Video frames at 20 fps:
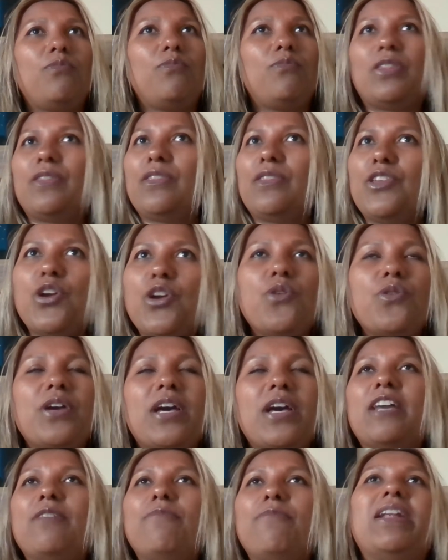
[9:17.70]
with
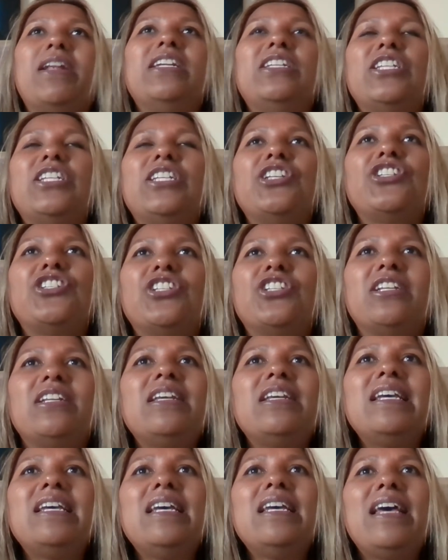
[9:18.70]
yoga and
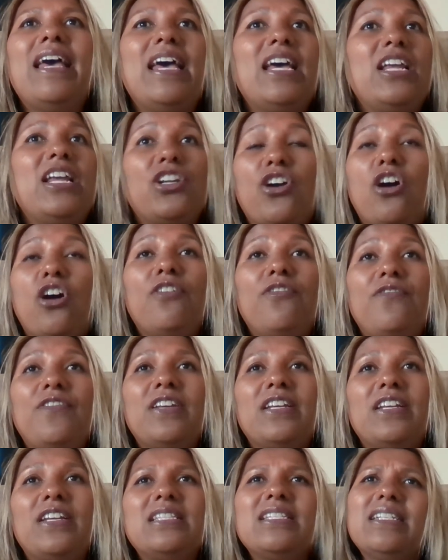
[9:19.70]
meditation and
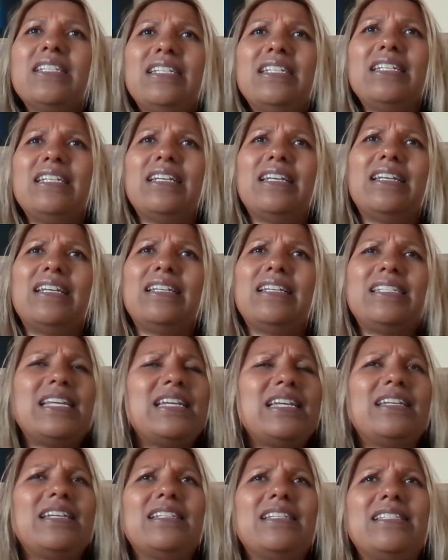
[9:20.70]
golfing, it's going to
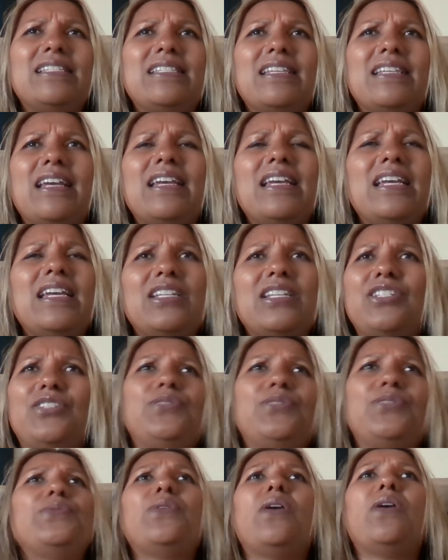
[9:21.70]
take us
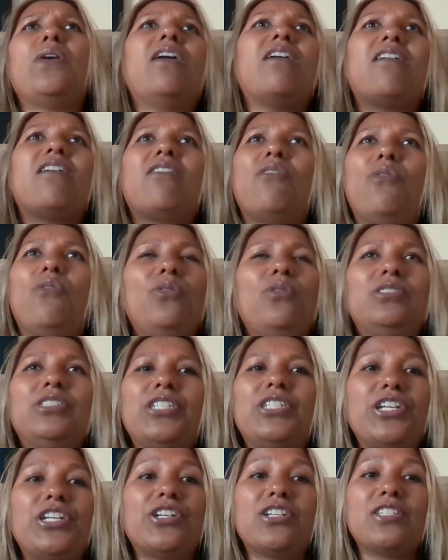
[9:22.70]
into our
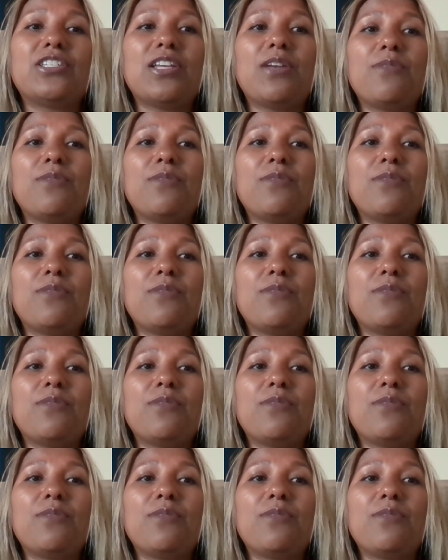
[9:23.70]
older years.